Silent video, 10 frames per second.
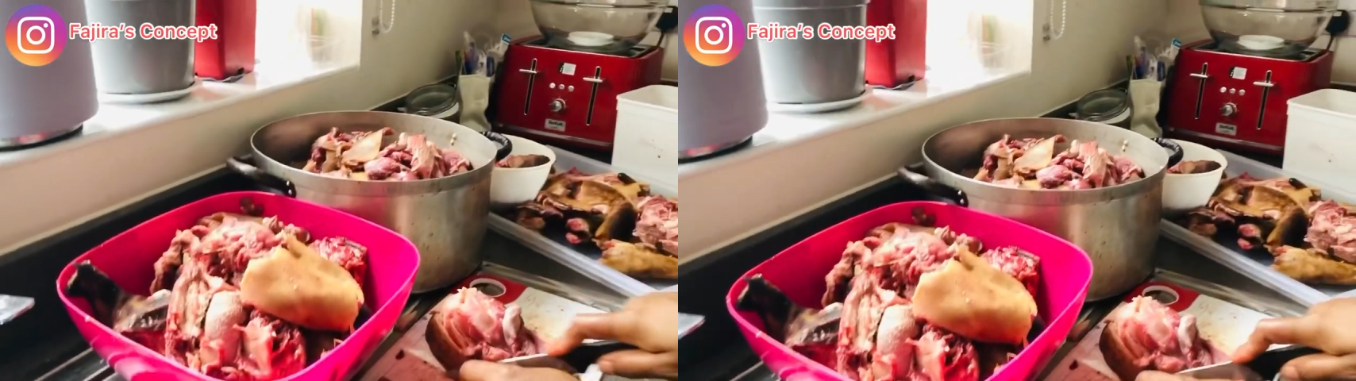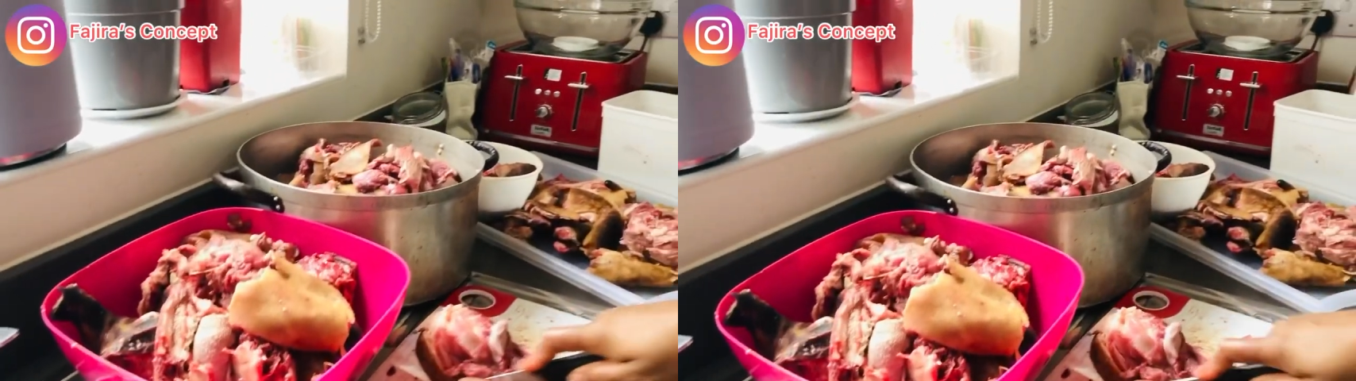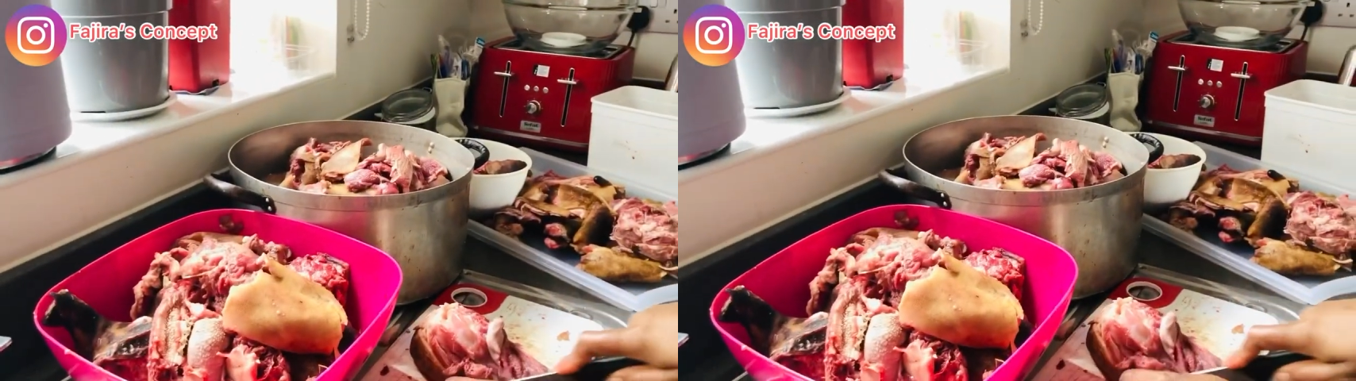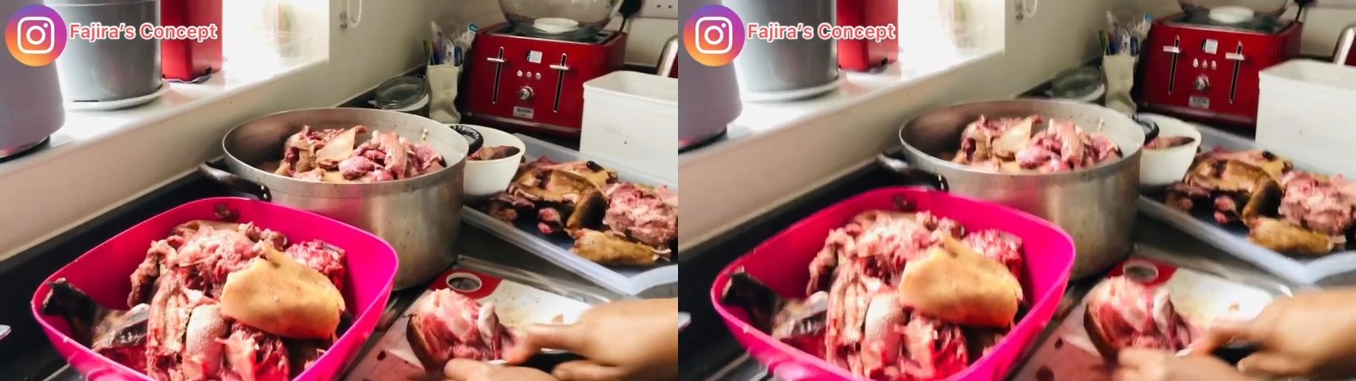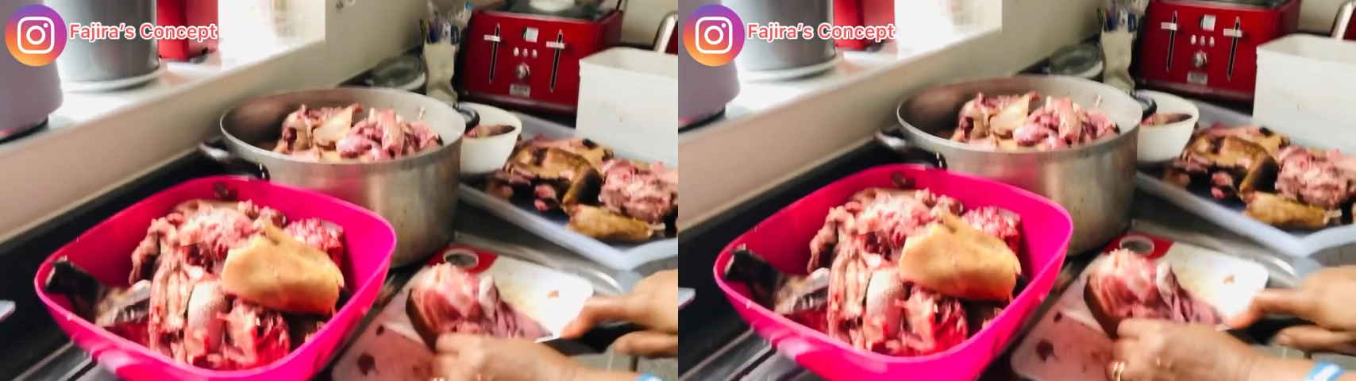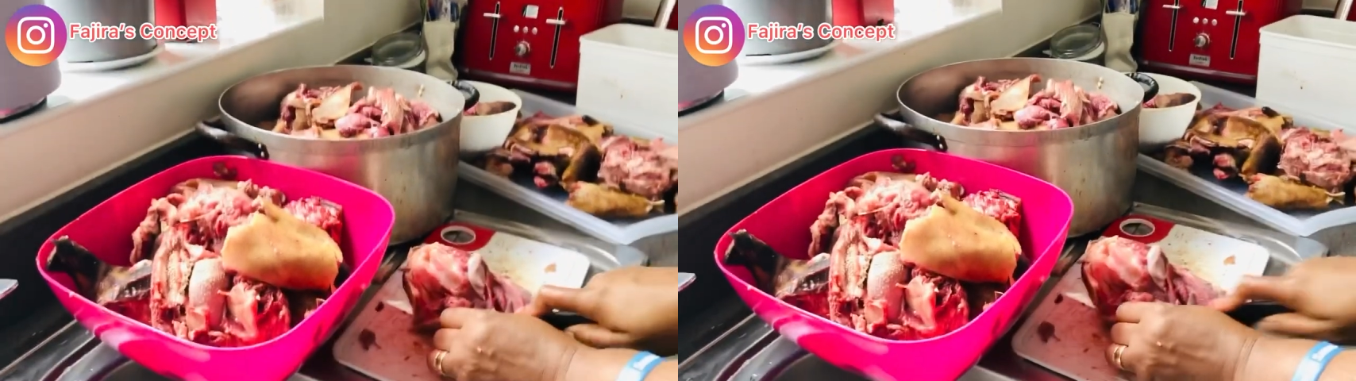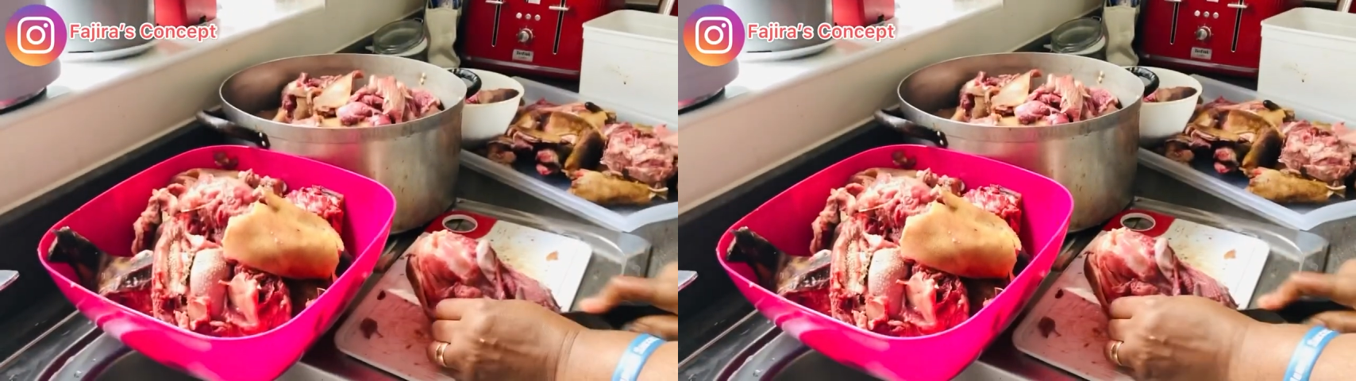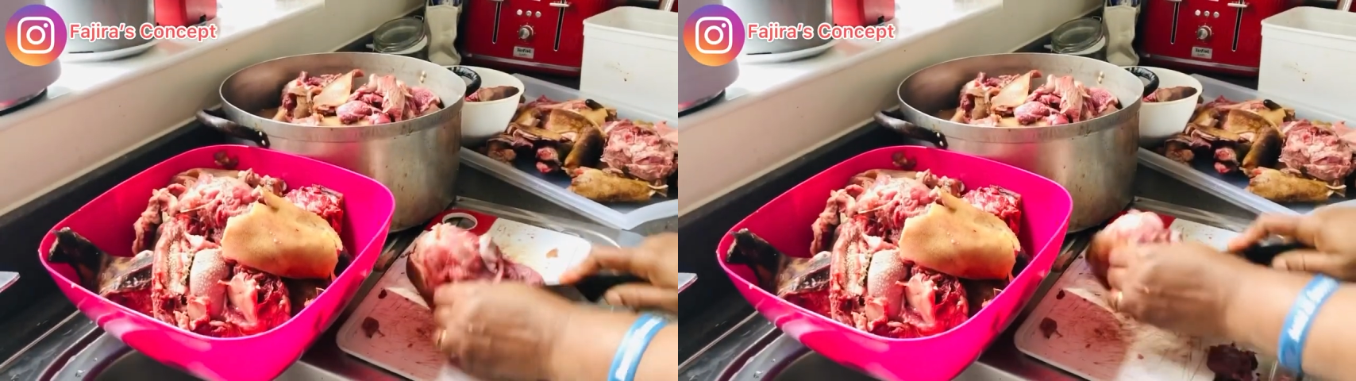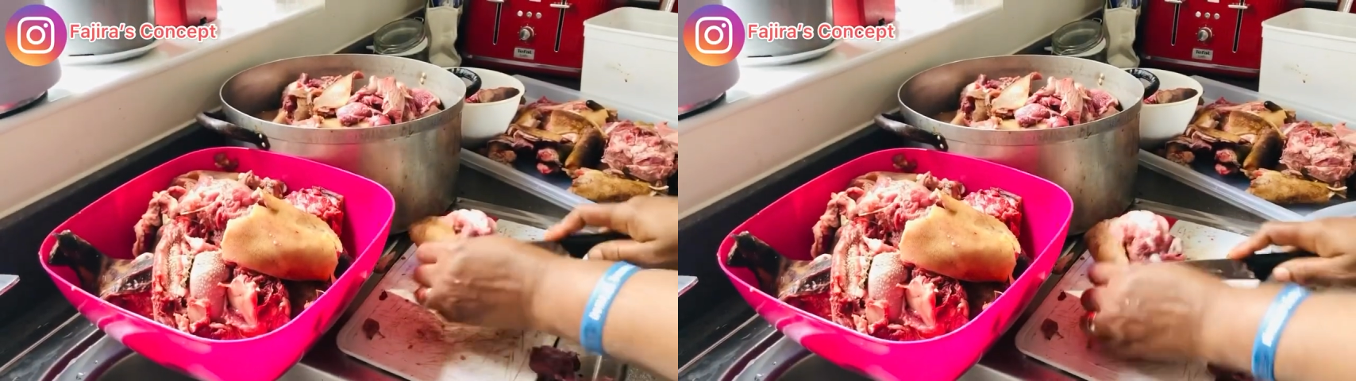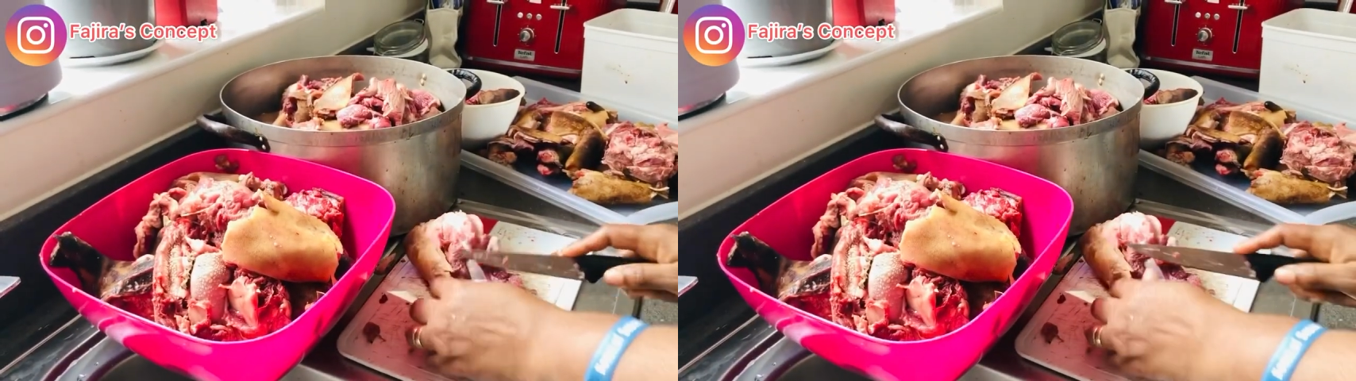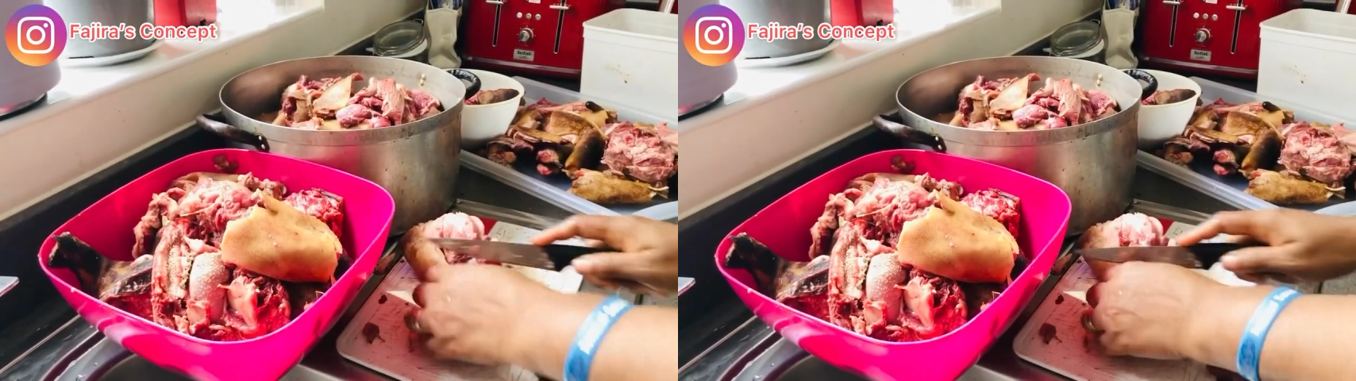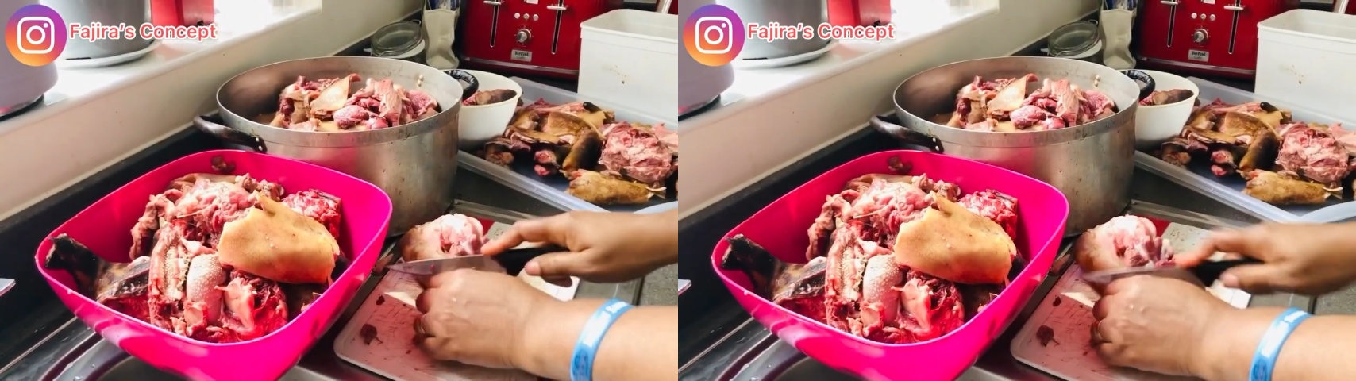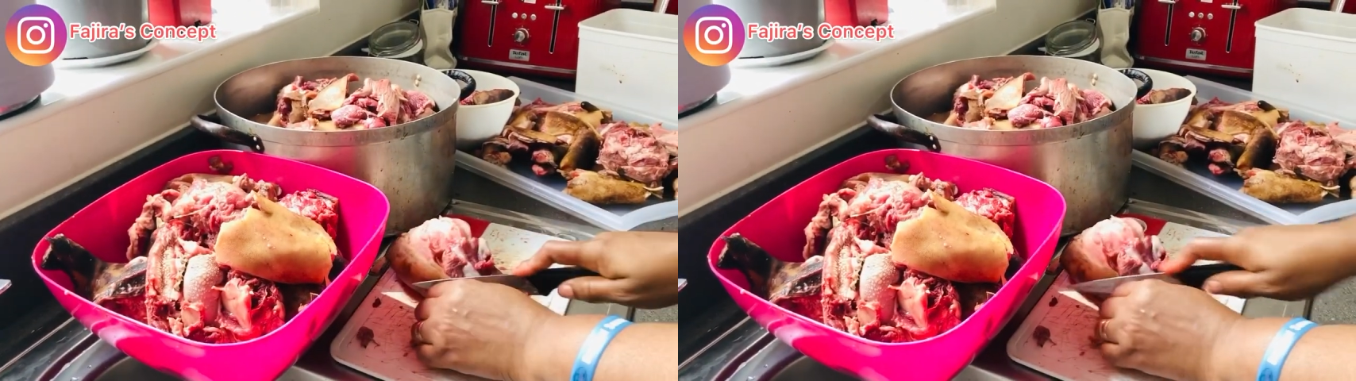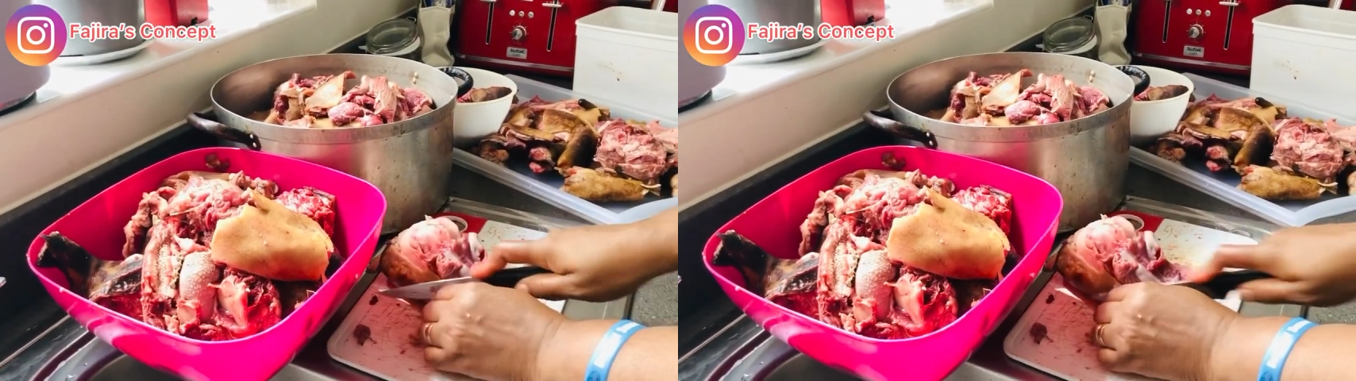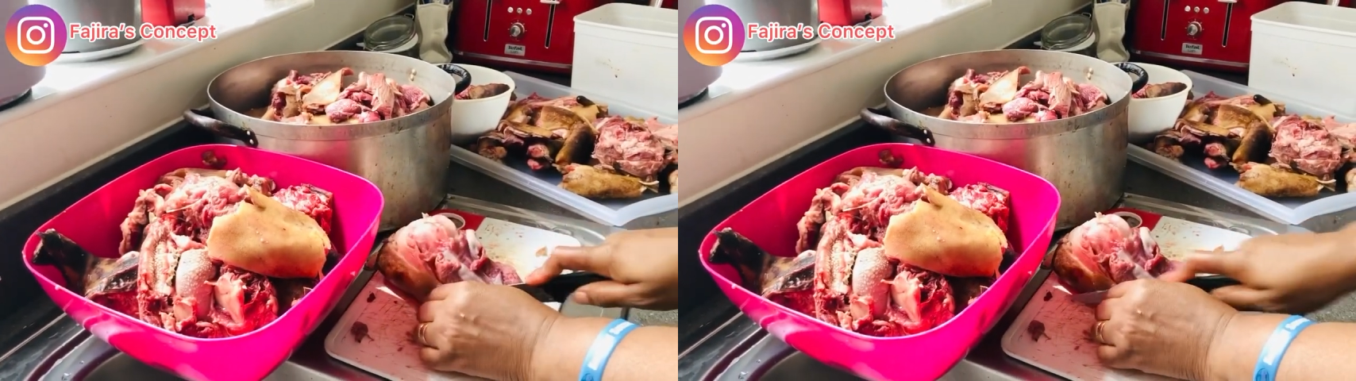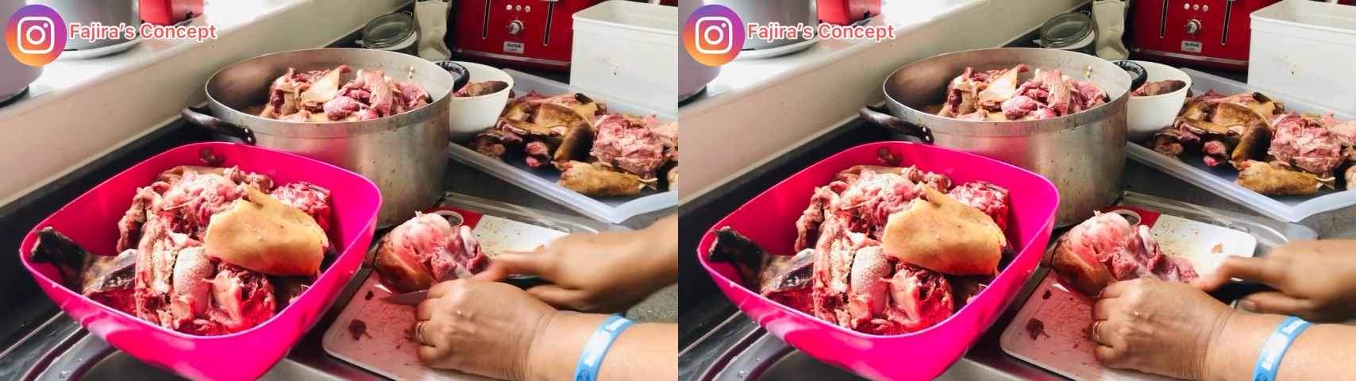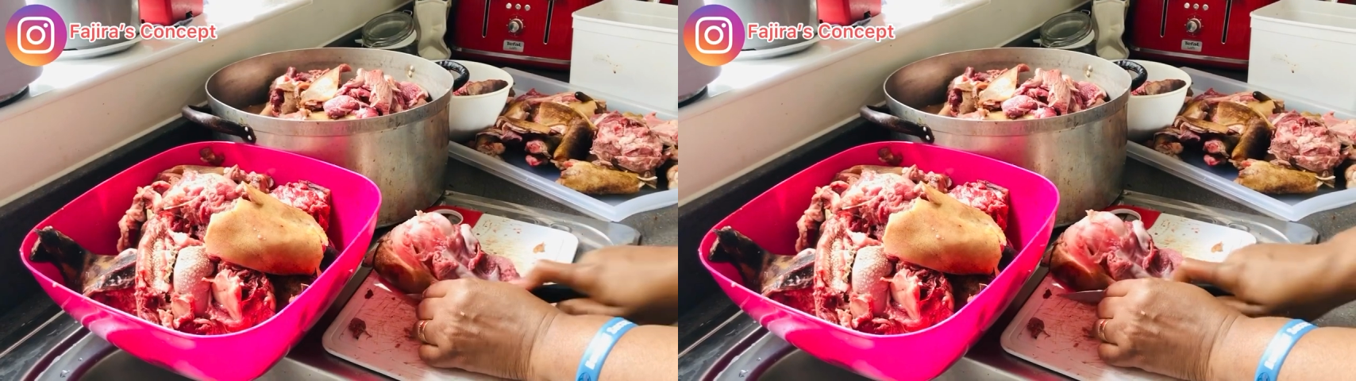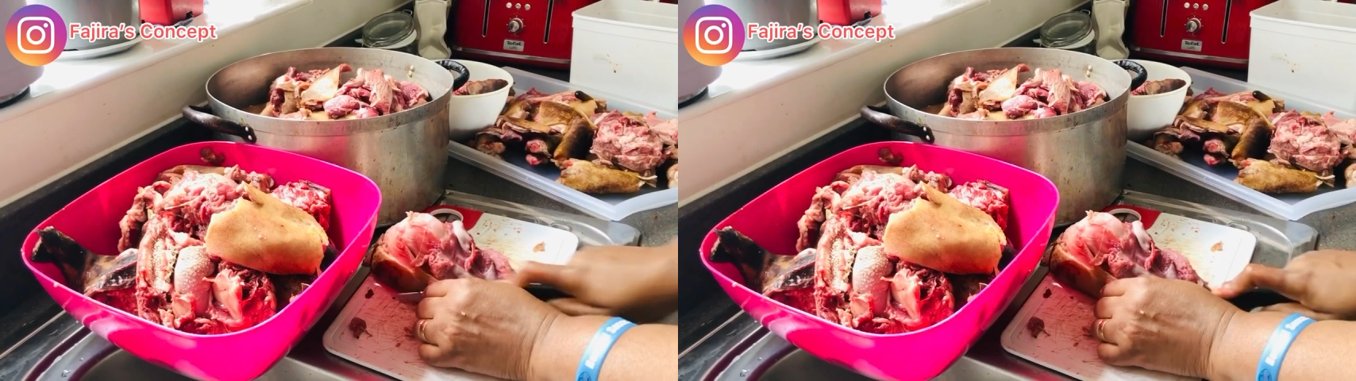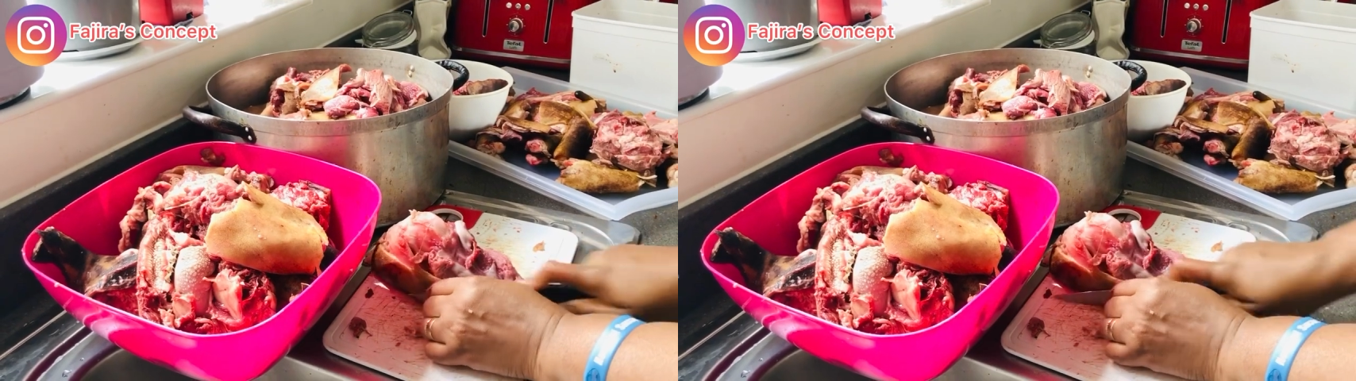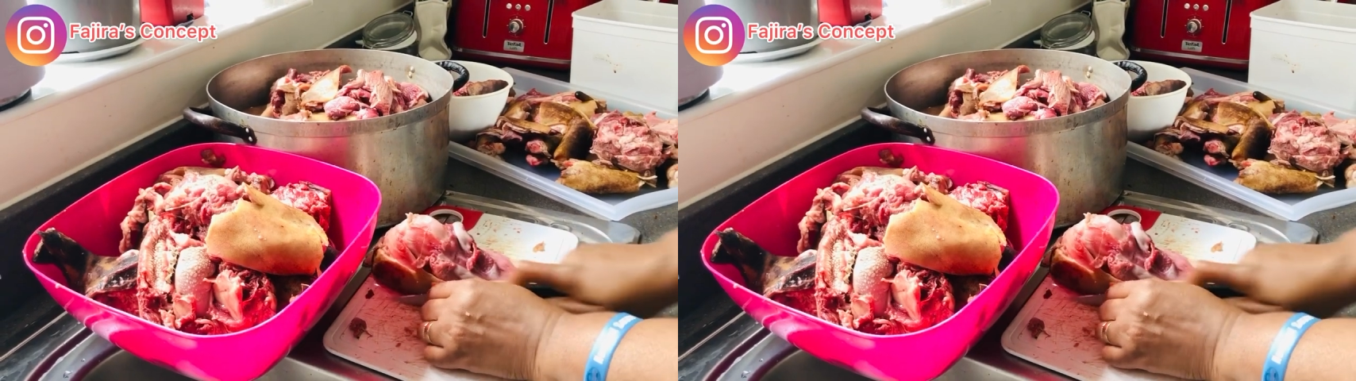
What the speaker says: [unreadable: no face in view]